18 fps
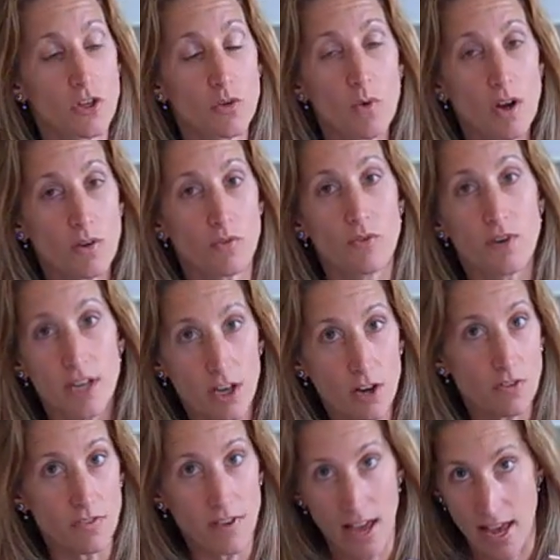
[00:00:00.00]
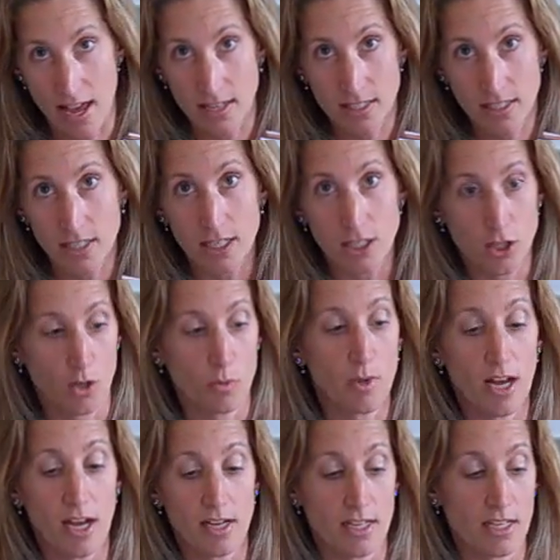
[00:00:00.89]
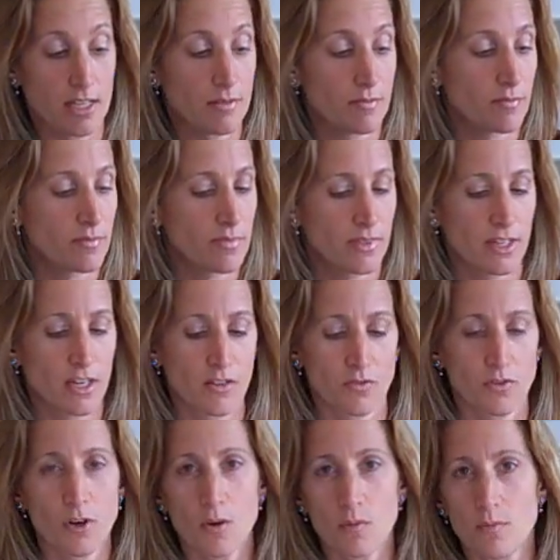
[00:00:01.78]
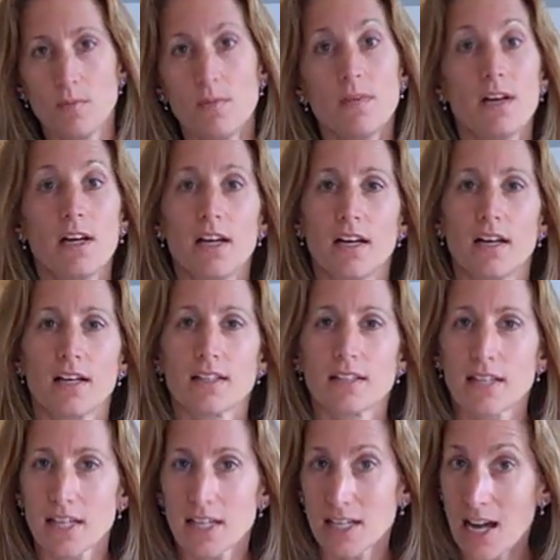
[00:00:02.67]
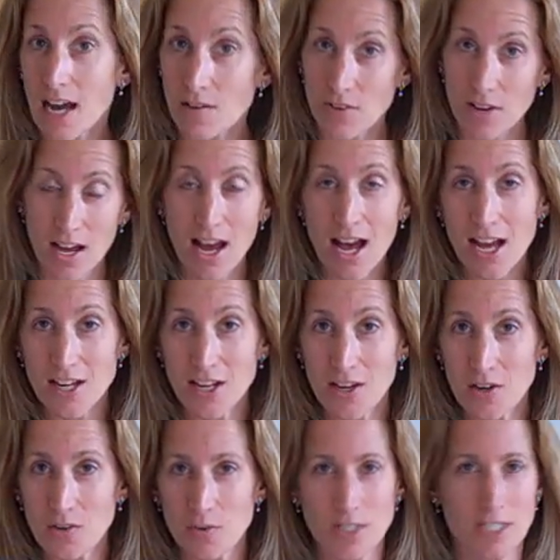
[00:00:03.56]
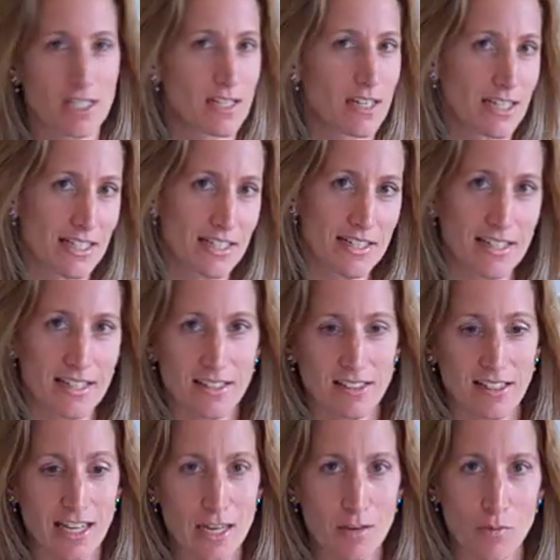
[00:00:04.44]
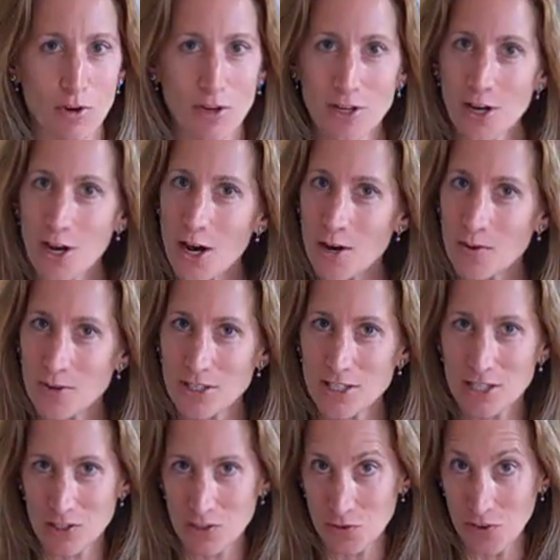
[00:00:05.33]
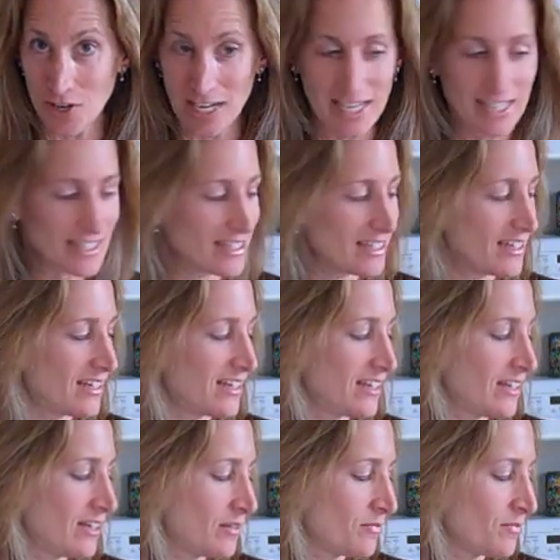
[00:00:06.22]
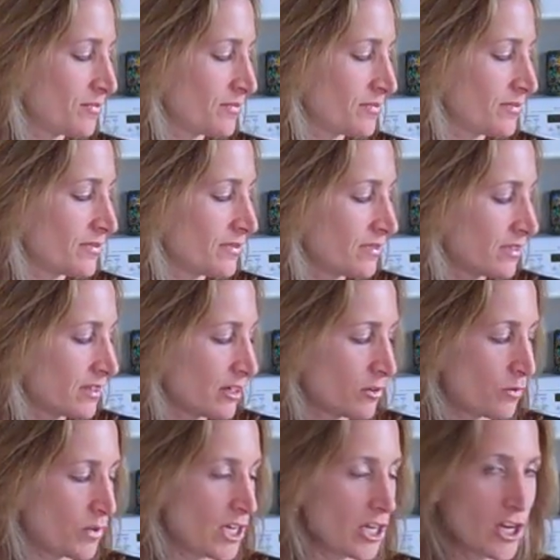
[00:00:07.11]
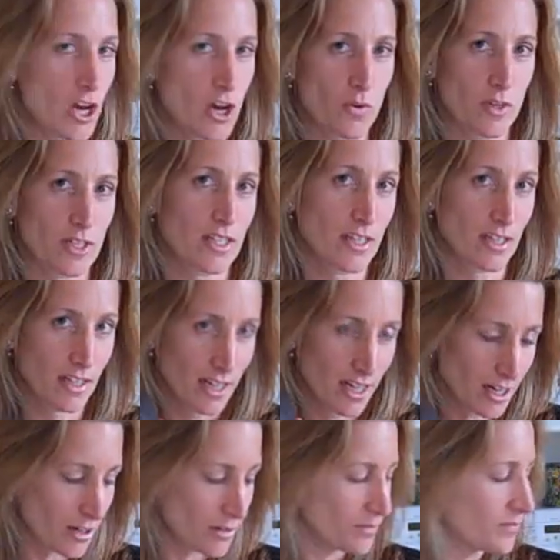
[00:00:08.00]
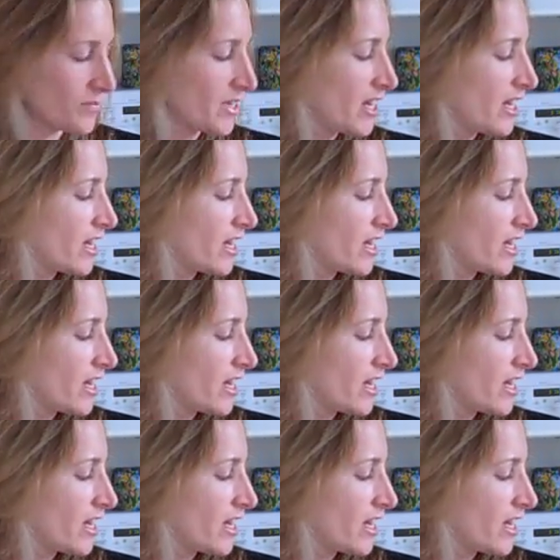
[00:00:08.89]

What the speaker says: You want real fat in your body from like an avocado, which doesn't need a label at all, which is great. We know what's in here.